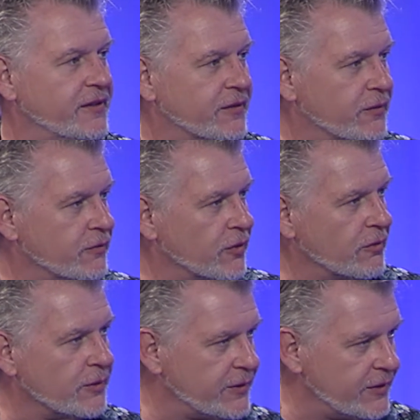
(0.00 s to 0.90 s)
different
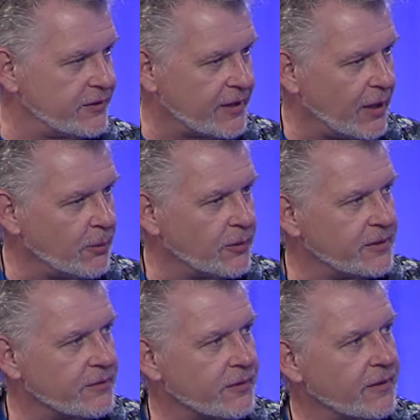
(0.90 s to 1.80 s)
frequencies to help with
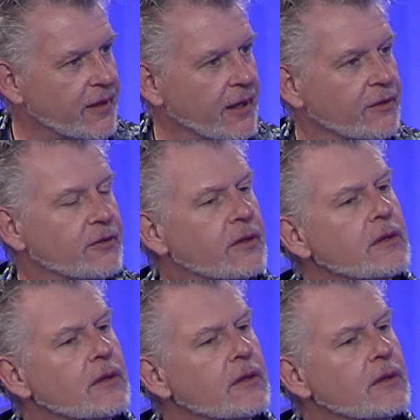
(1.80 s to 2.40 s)
different things.